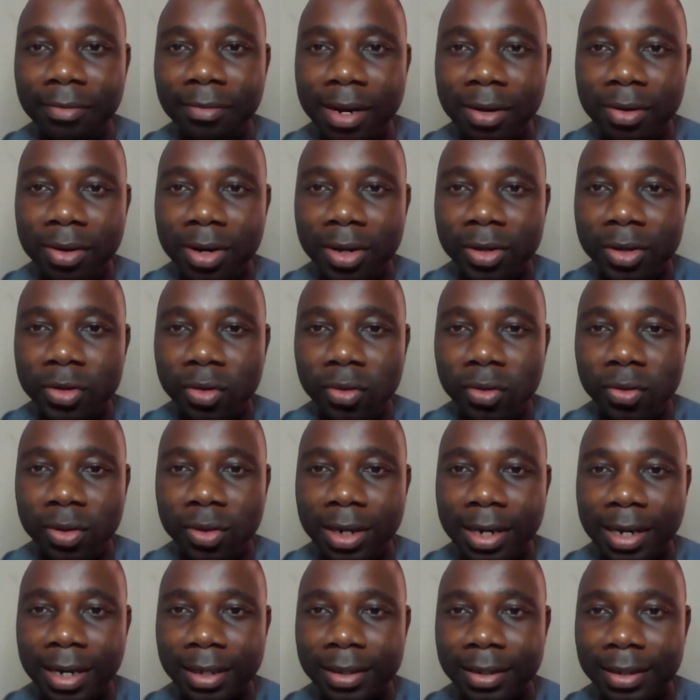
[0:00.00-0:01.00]
we are going to
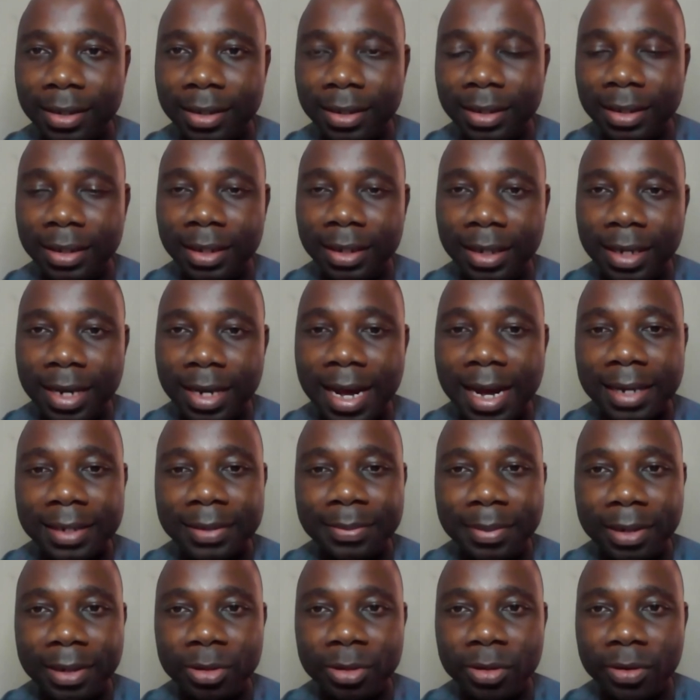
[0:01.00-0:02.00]
look at the
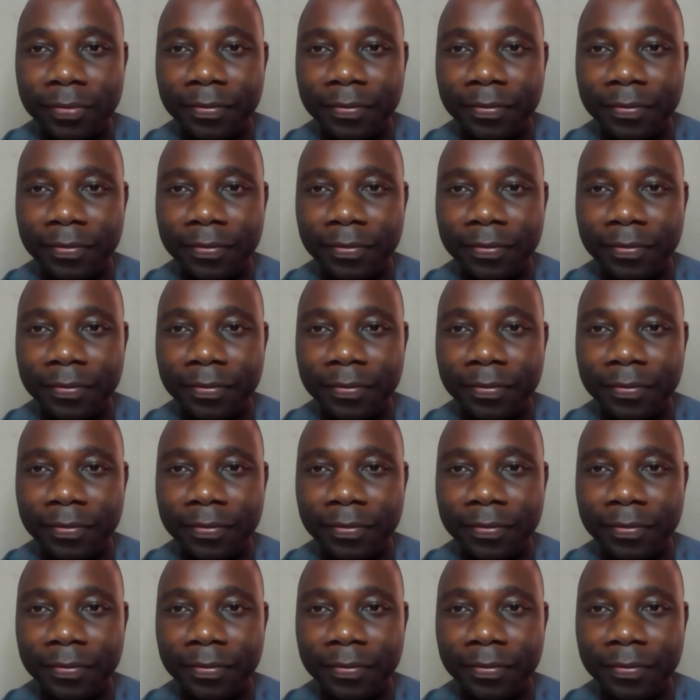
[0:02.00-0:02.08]
aspect